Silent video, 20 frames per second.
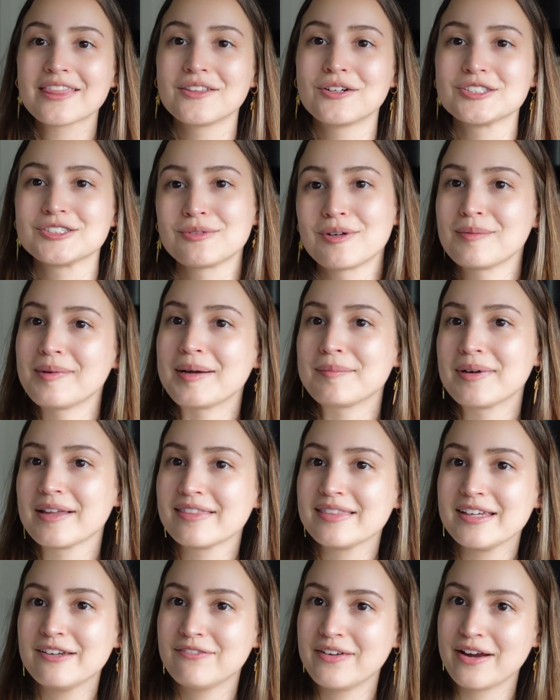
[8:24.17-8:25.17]
those were my
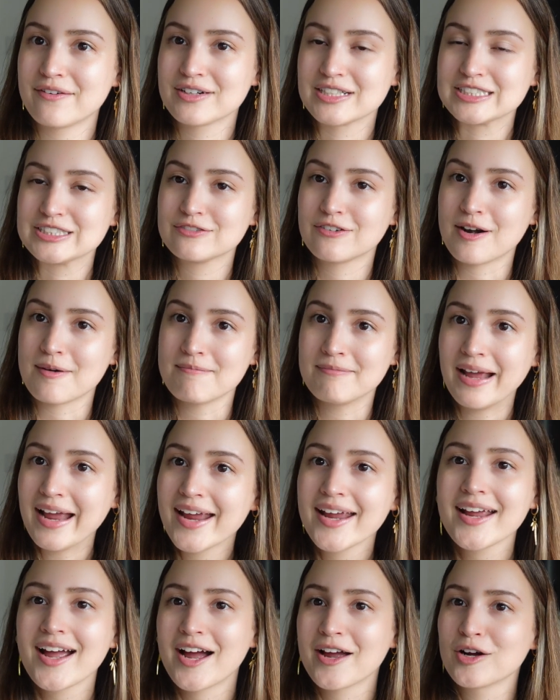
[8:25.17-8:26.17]
monthly favorites for
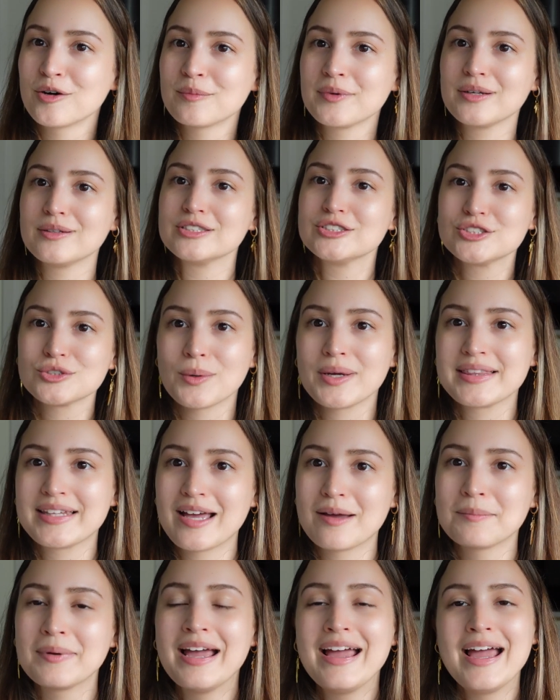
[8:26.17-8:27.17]
May. I hope you enjoyed
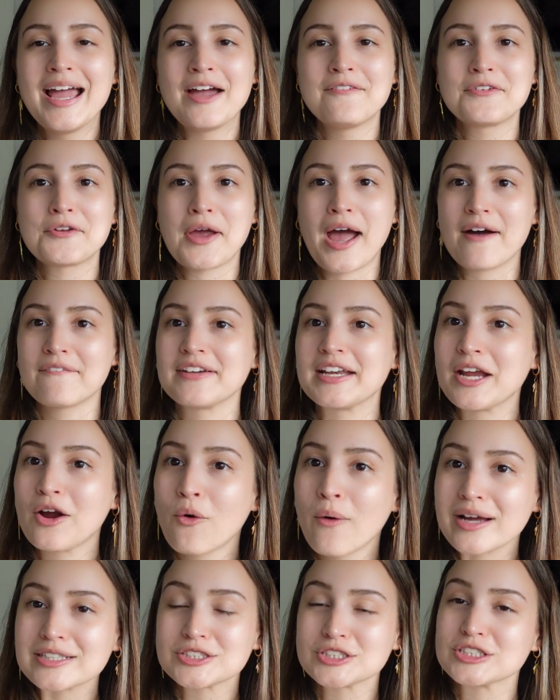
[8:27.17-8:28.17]
them. If you have any
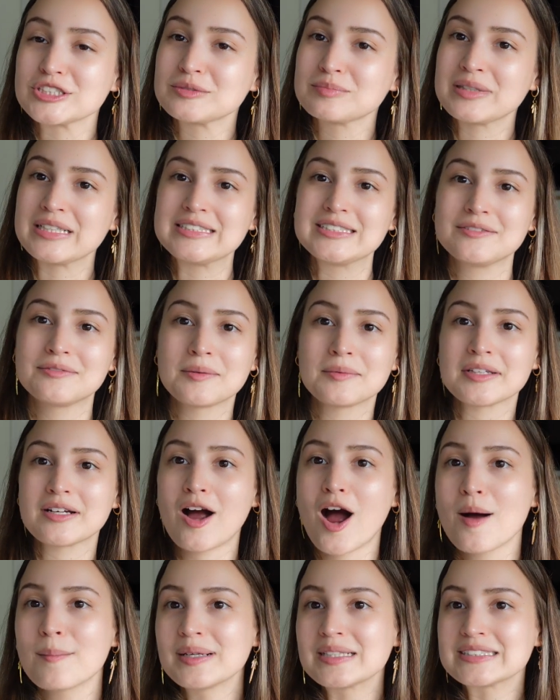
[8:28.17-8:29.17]
questions, please leave them in the
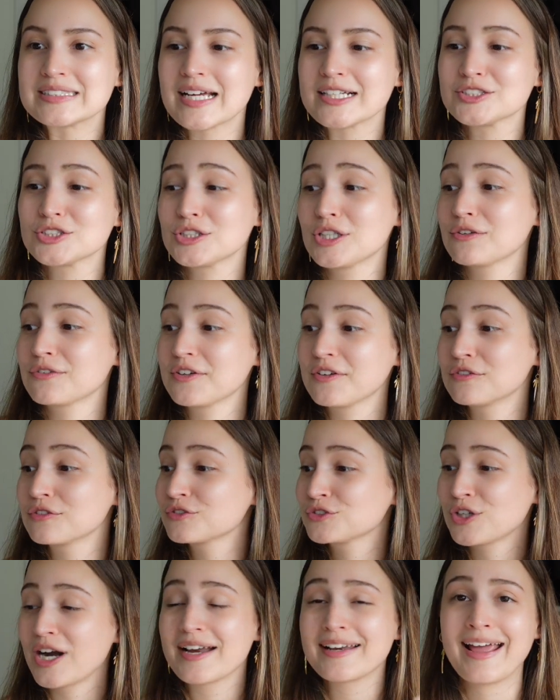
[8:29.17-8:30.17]
comment section, or if you've
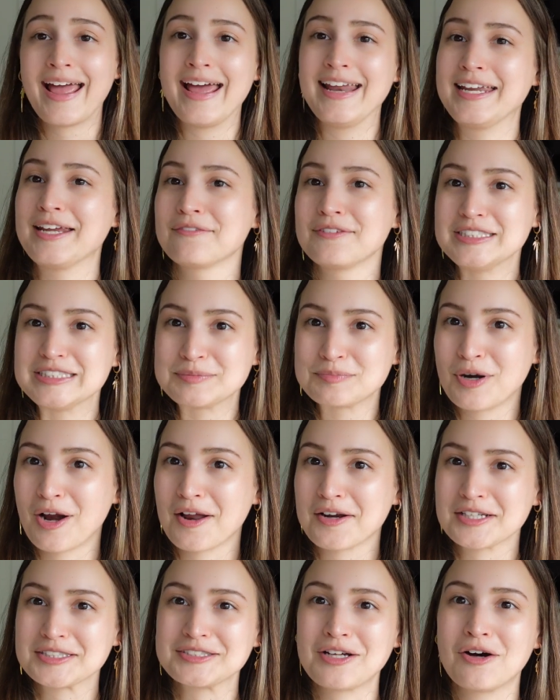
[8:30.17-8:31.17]
tried any of these
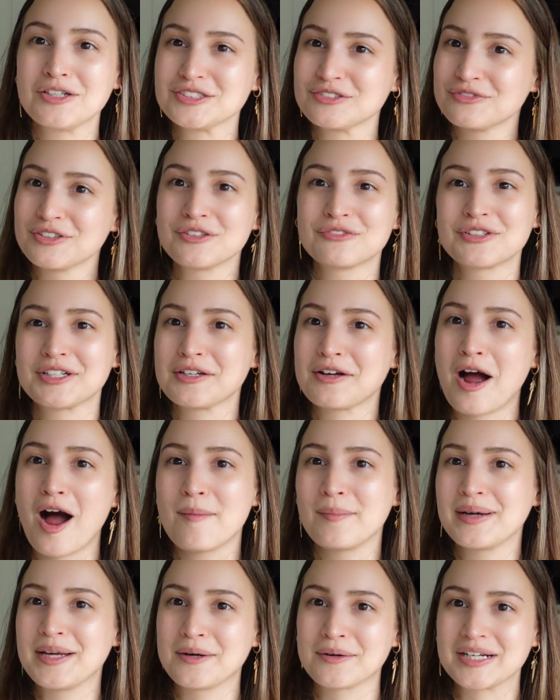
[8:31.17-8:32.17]
products, also feel free to
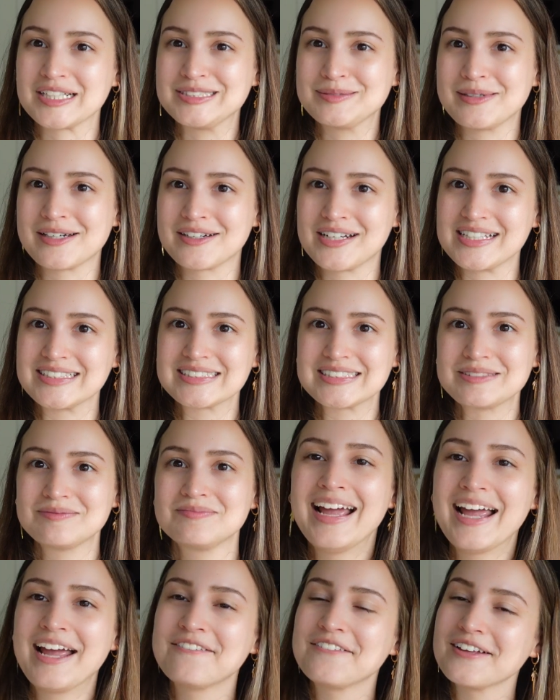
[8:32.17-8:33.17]
comment your experience.
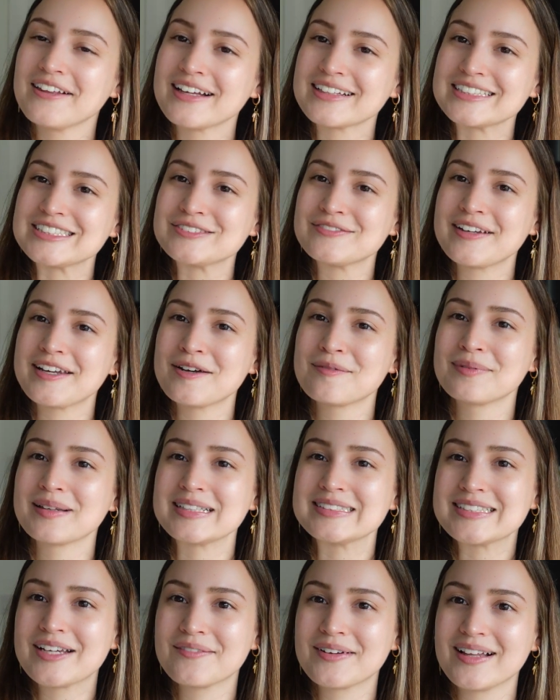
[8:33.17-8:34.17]
If you like this video,
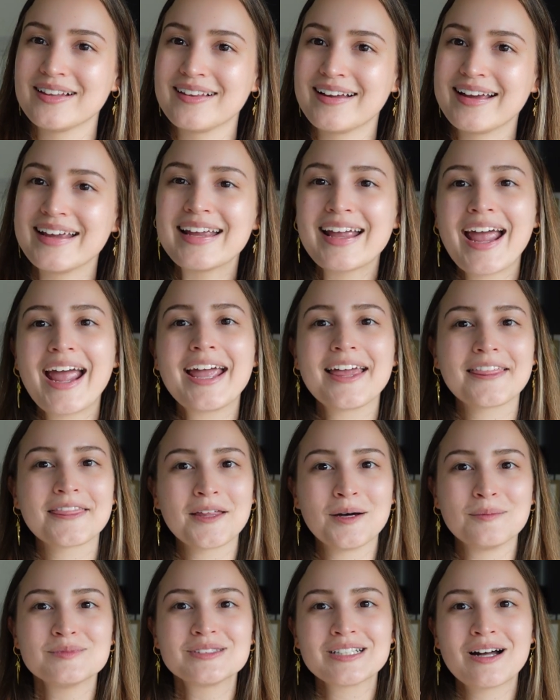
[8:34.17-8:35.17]
please give it a like, a
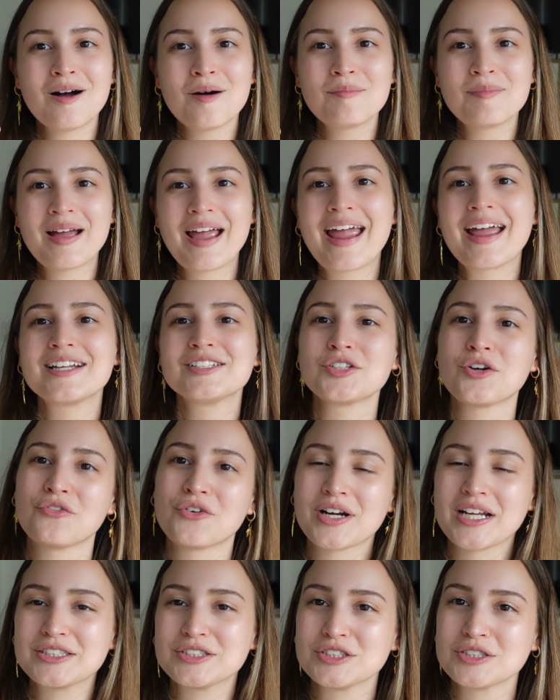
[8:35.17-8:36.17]
thumbs up, and don't
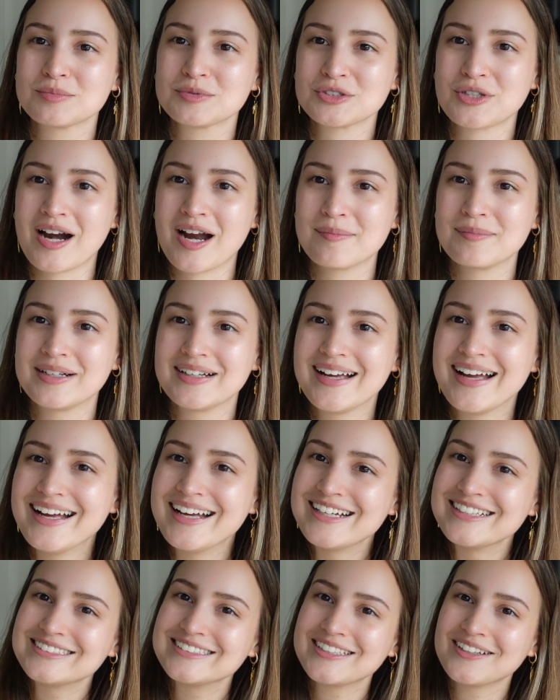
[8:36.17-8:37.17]
forget to subscribe.
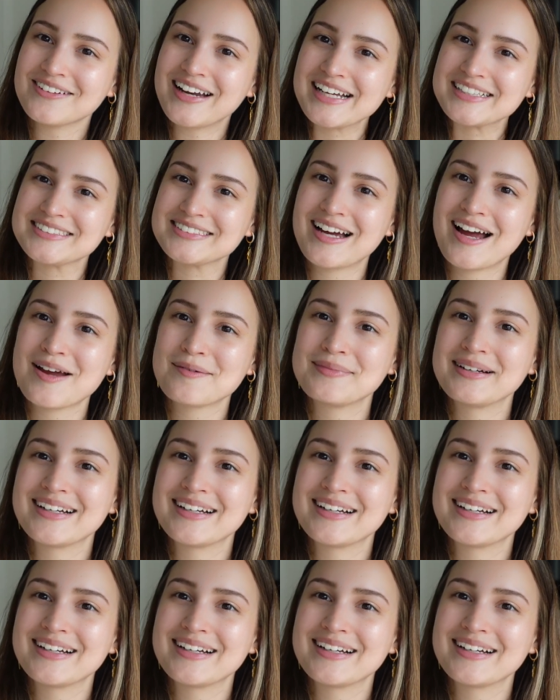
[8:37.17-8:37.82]
See you next time.